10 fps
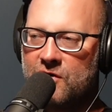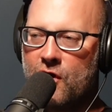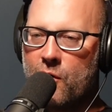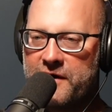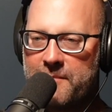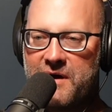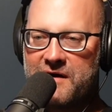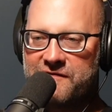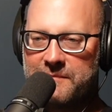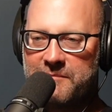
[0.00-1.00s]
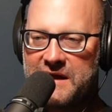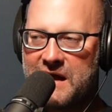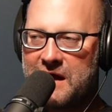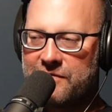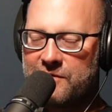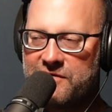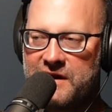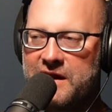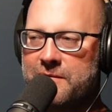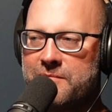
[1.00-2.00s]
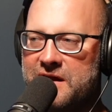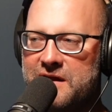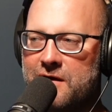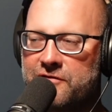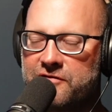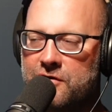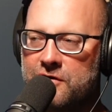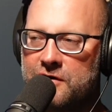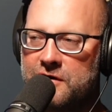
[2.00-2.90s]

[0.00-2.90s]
going above and beyond there than anybody else could.